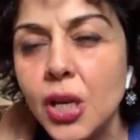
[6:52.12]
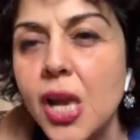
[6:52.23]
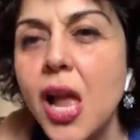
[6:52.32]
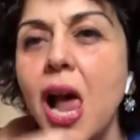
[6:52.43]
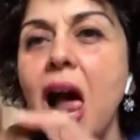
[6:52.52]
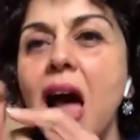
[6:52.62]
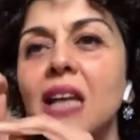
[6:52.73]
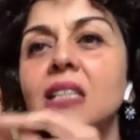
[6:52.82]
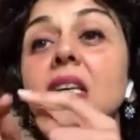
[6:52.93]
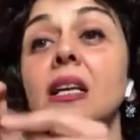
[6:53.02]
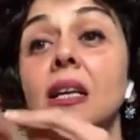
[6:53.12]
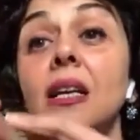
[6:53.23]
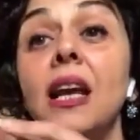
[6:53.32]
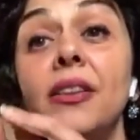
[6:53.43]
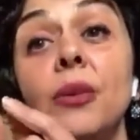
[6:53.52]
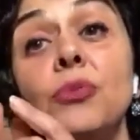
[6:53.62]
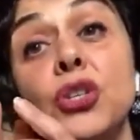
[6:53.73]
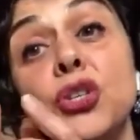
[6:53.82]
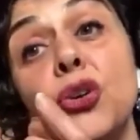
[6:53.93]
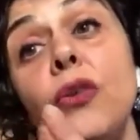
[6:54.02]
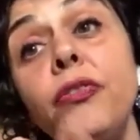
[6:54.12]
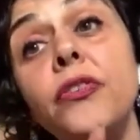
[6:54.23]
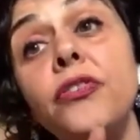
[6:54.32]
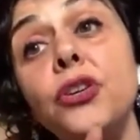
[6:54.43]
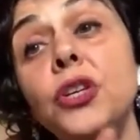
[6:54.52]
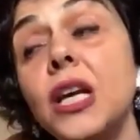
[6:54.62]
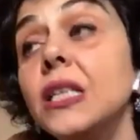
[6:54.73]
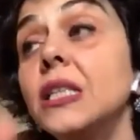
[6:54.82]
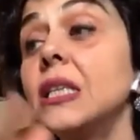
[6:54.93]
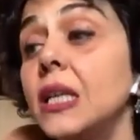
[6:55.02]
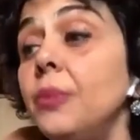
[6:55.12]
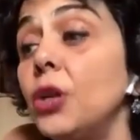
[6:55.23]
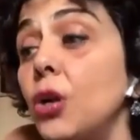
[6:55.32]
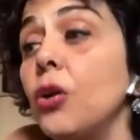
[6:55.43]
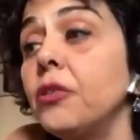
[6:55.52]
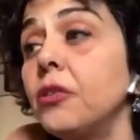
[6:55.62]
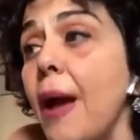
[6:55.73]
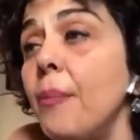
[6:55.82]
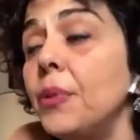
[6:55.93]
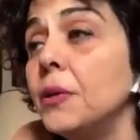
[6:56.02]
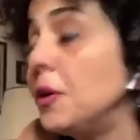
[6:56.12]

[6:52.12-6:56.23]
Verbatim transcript: Huh. And let them just grow for a few days. Keep the cloth damp.